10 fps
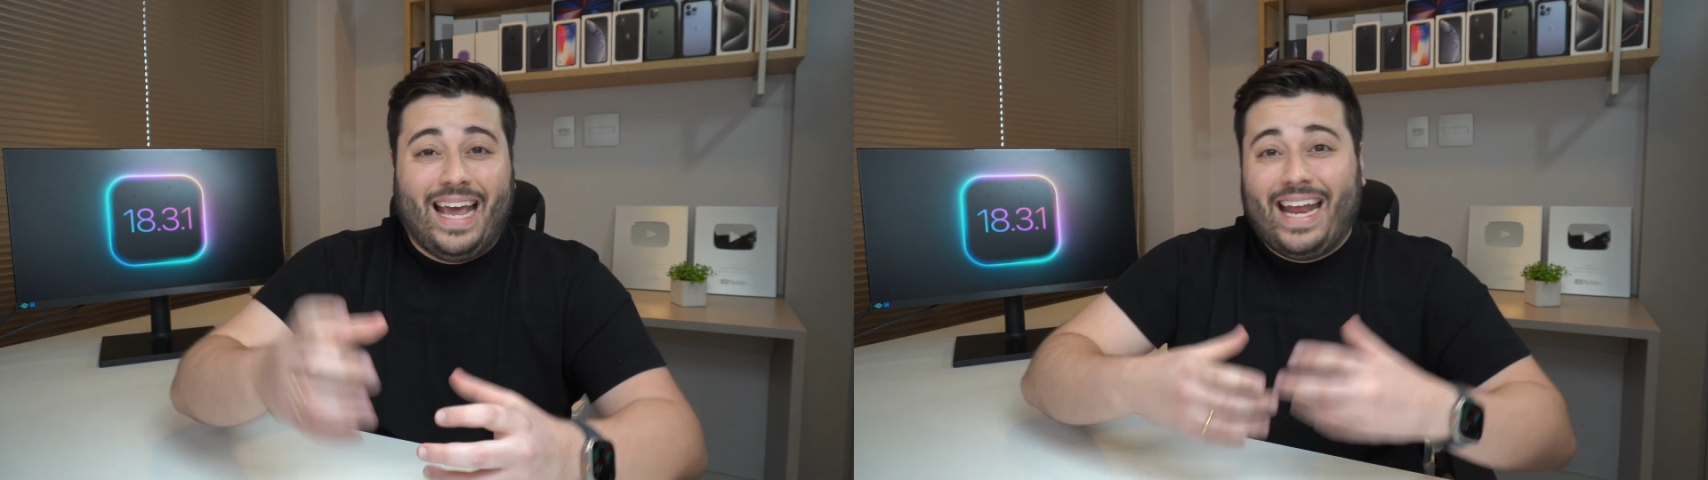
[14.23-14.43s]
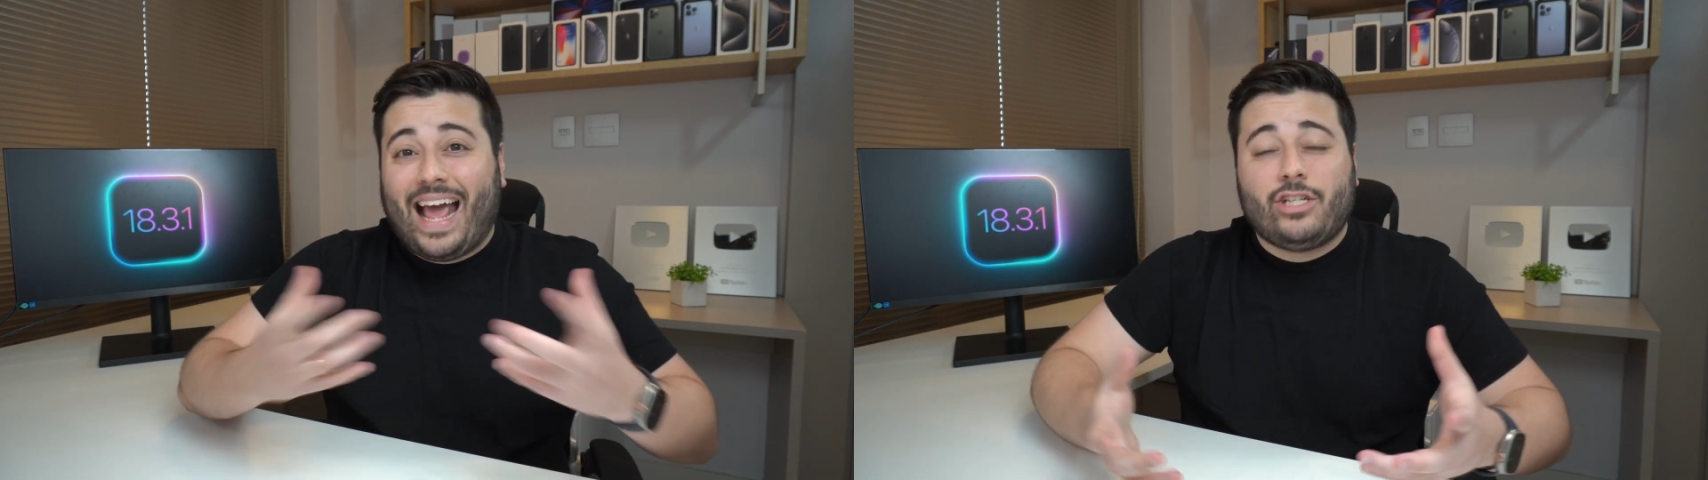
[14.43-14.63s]

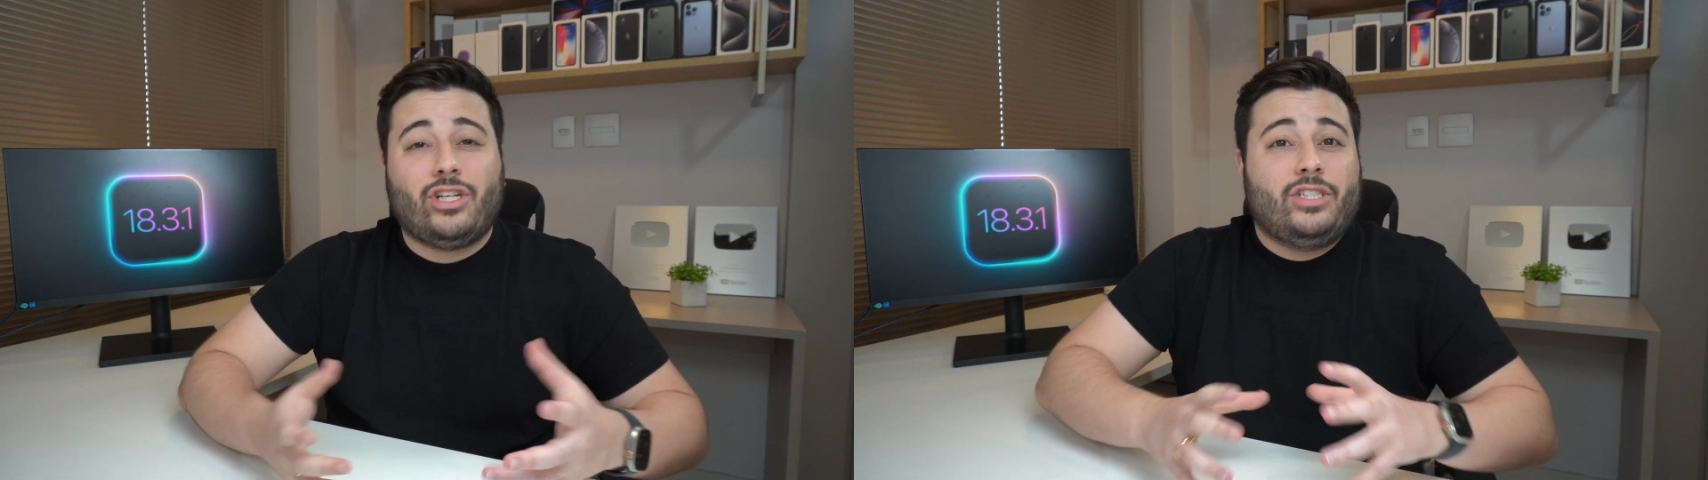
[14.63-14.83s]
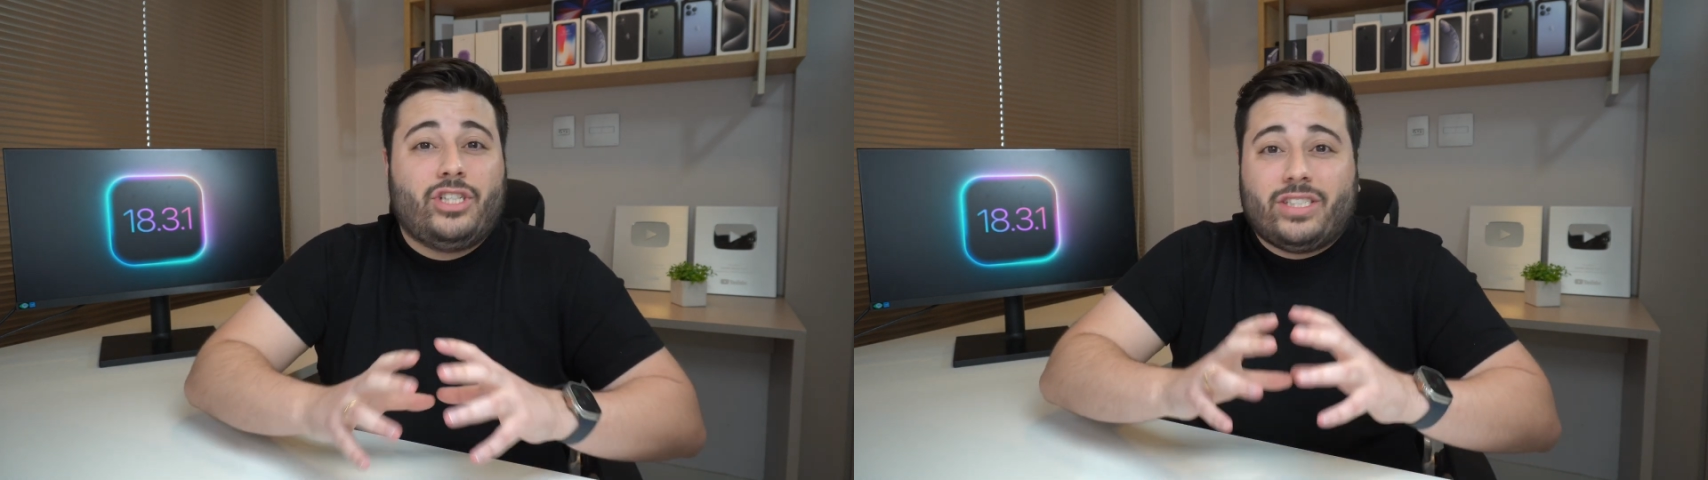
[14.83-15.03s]
It
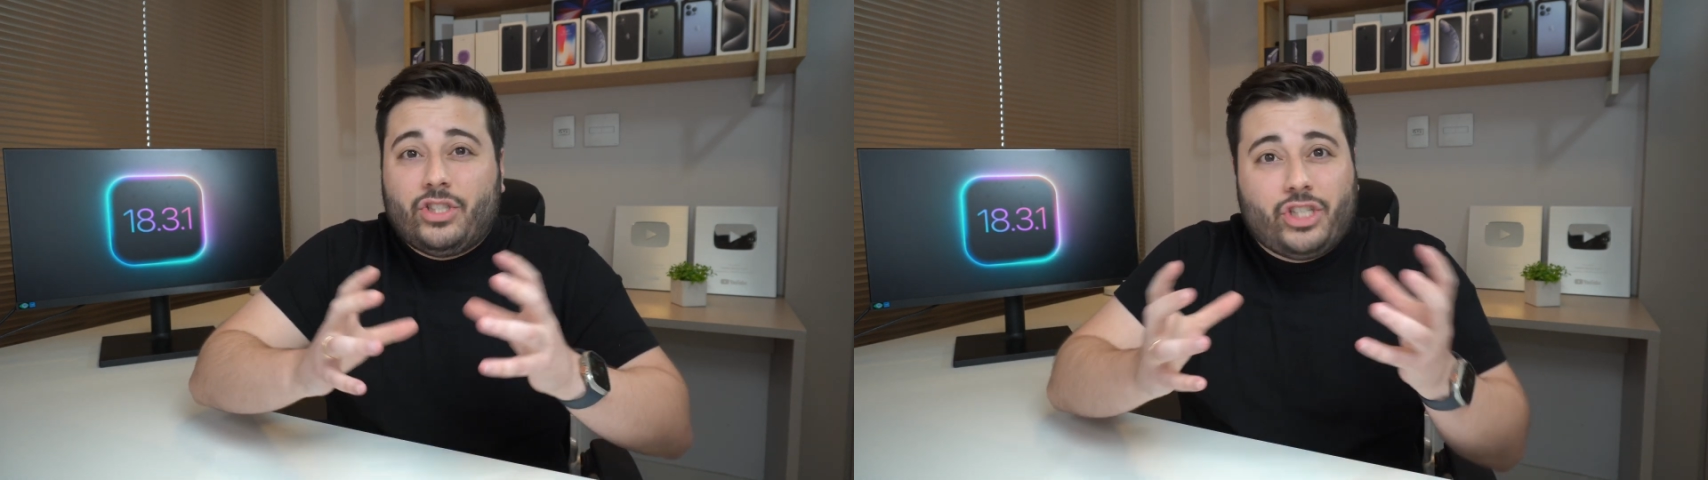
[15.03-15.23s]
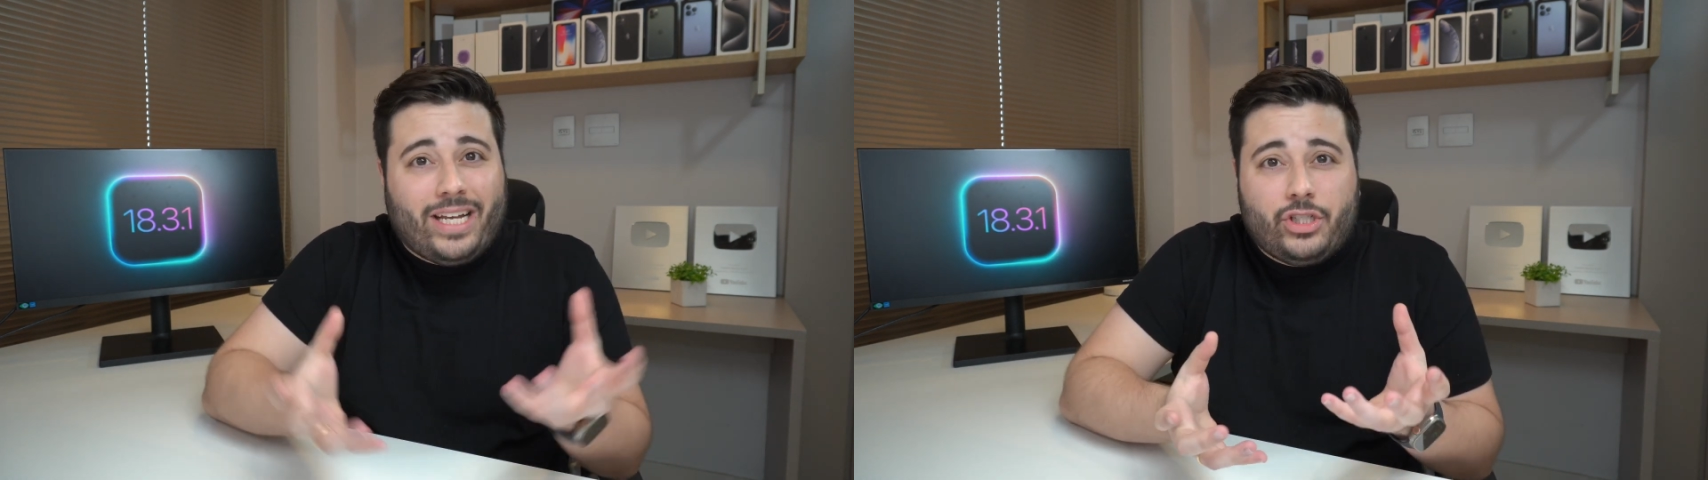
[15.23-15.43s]
actually
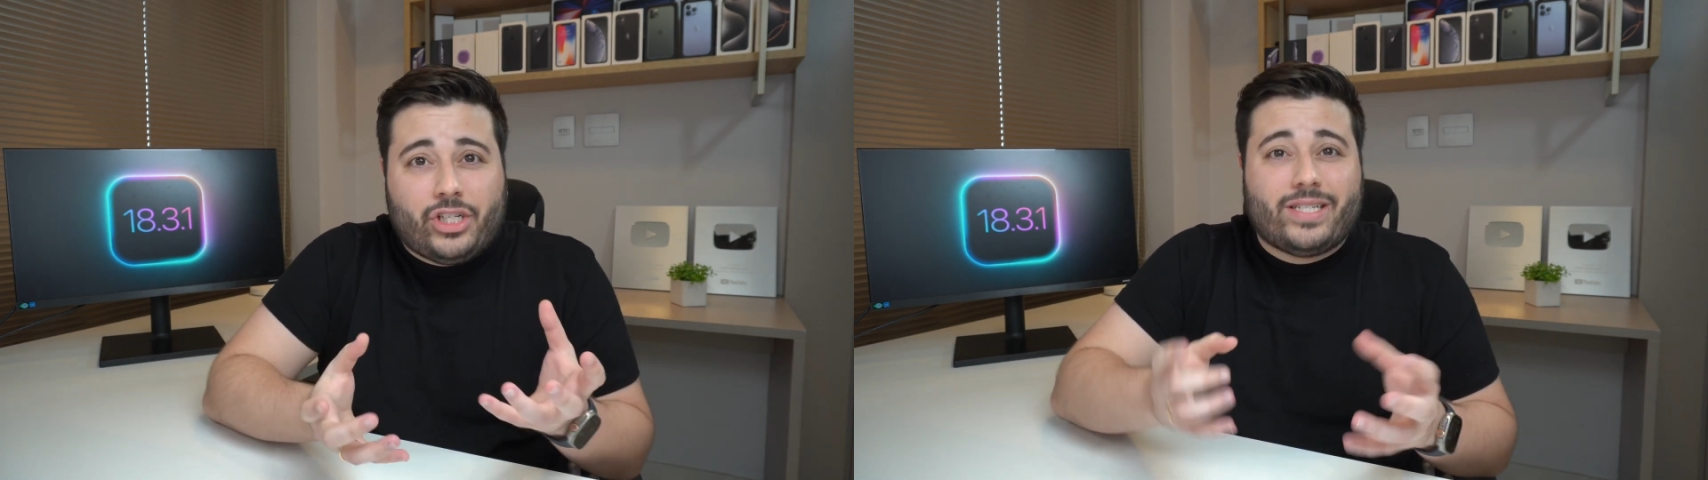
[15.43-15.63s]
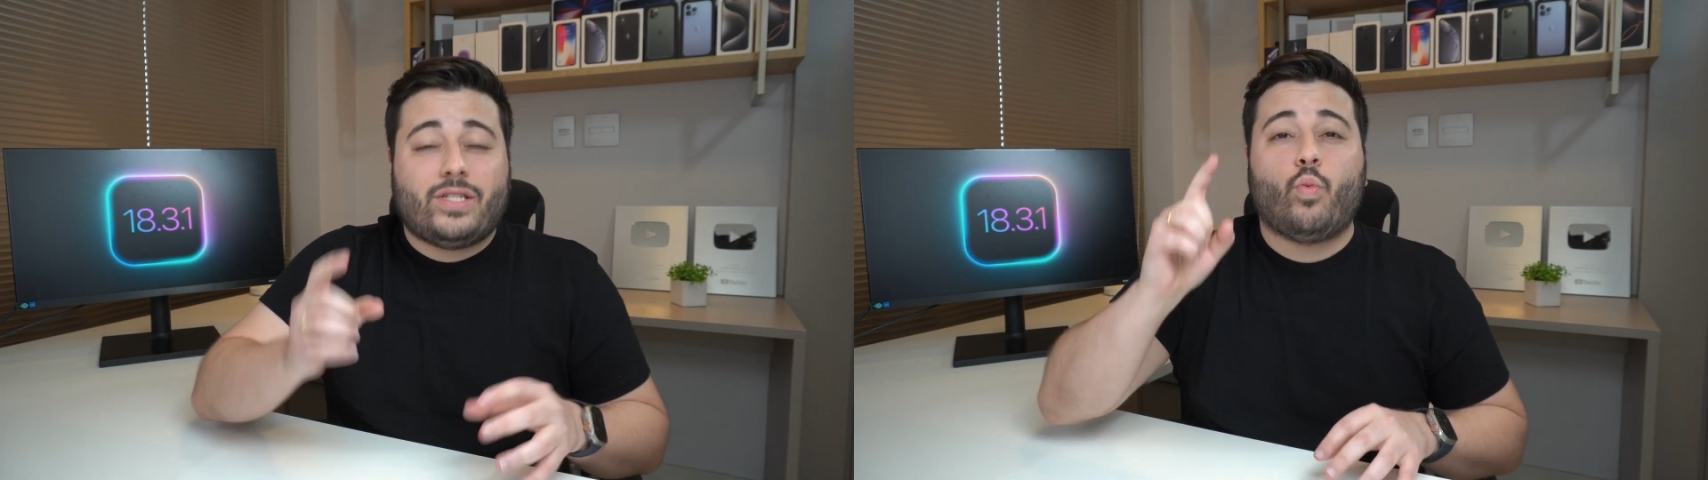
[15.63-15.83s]
just
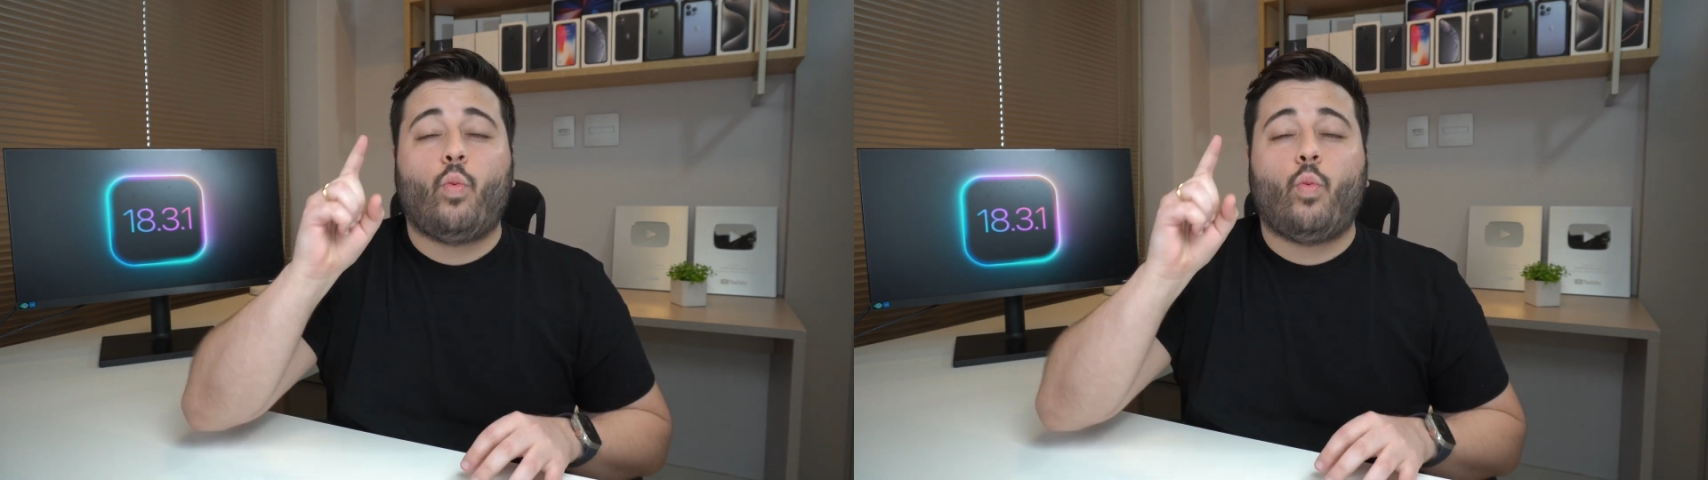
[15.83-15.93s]
changes